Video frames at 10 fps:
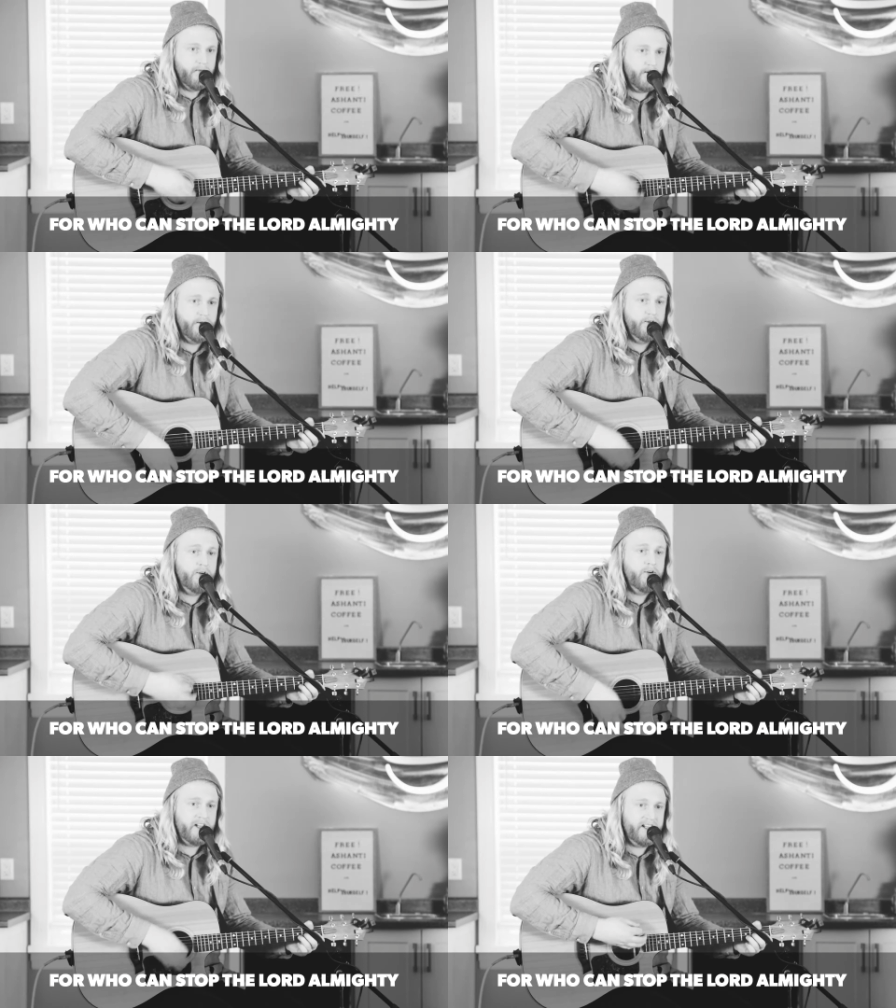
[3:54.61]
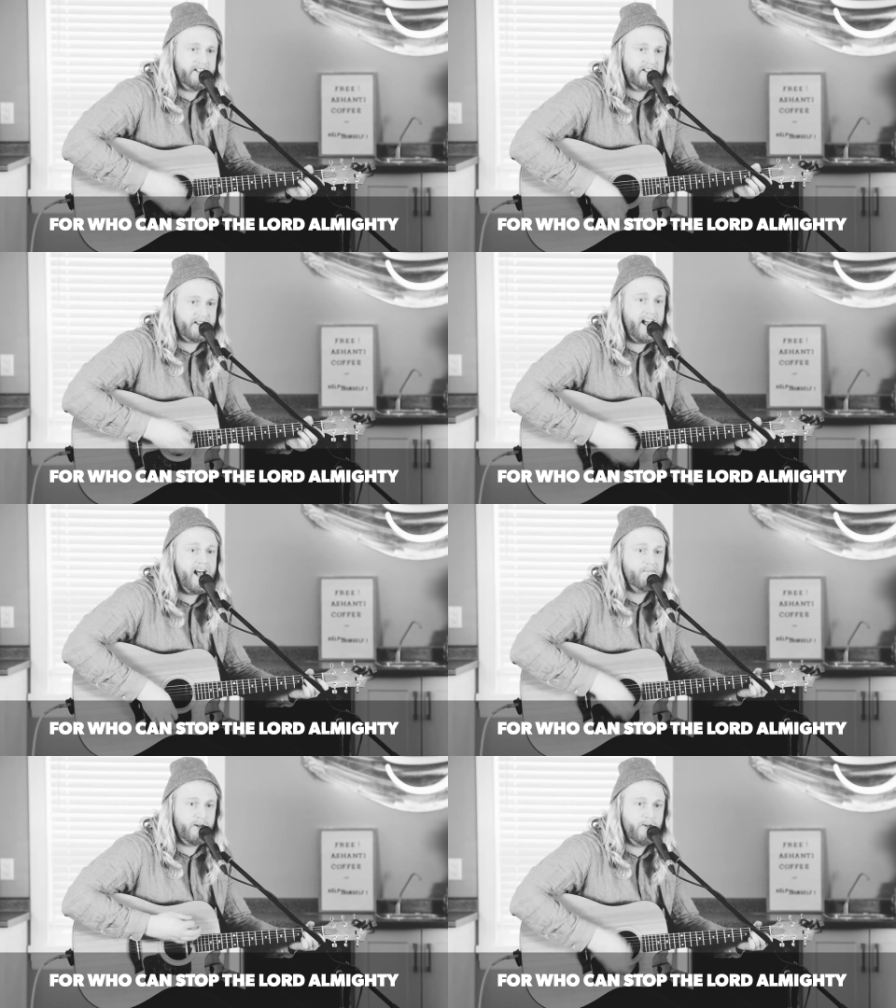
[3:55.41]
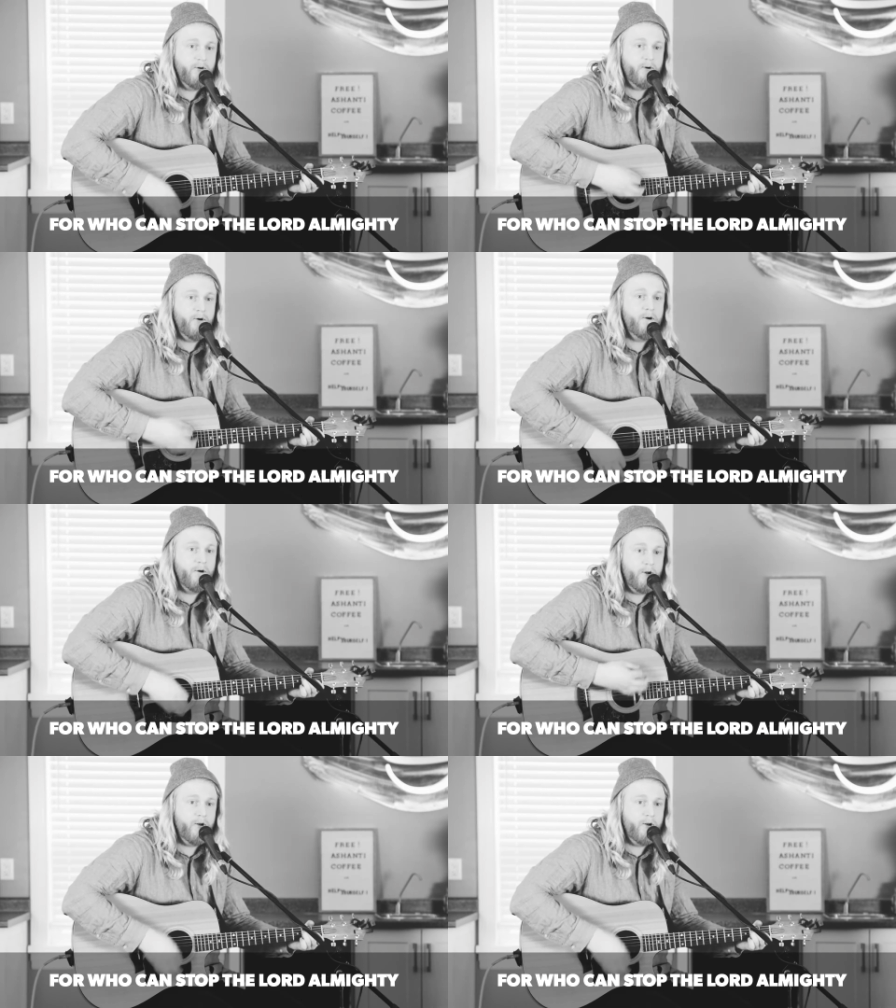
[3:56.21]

who can stop the Lord?